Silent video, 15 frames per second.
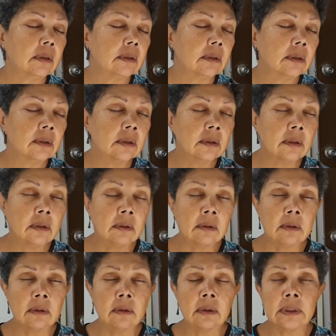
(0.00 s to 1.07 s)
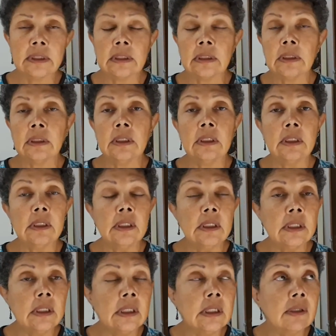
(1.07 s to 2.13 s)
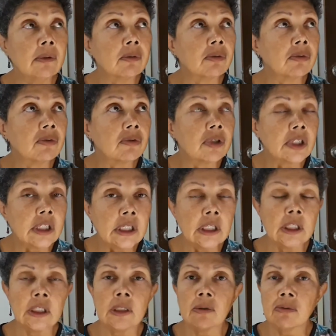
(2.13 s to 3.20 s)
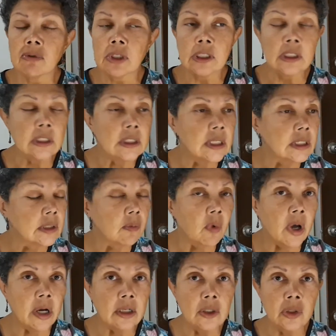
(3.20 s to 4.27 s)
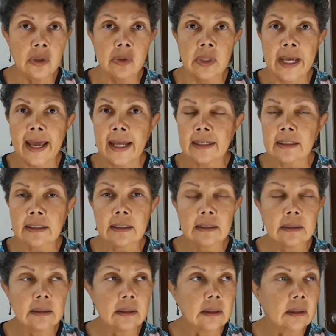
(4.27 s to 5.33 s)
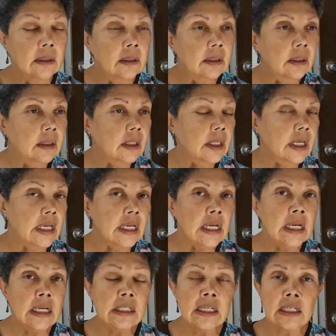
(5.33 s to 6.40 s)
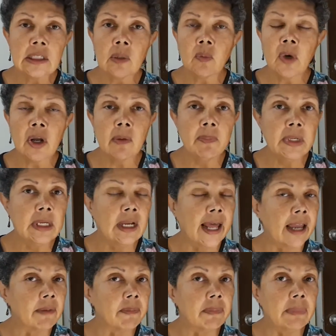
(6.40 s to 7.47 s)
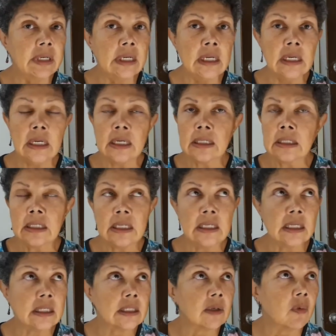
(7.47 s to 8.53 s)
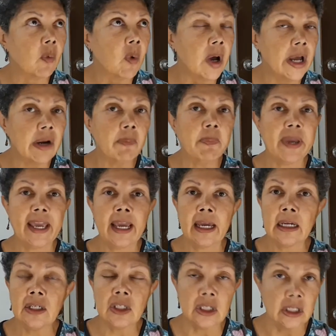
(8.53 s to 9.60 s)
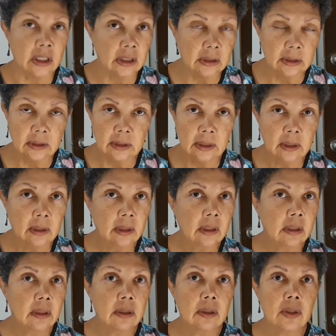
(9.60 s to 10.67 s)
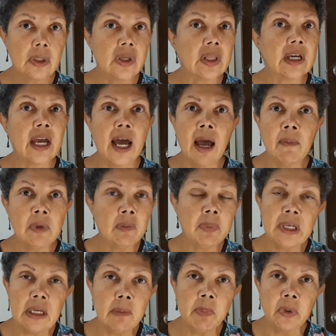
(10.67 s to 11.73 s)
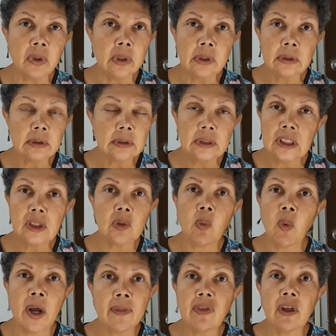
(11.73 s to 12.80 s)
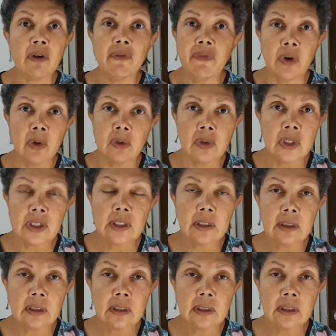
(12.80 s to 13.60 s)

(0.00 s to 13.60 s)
Oh, and he really, really doesn't want to do that. He doesn't want to be like Menenius. He doesn't want to pander to the common people, doesn't want their vote.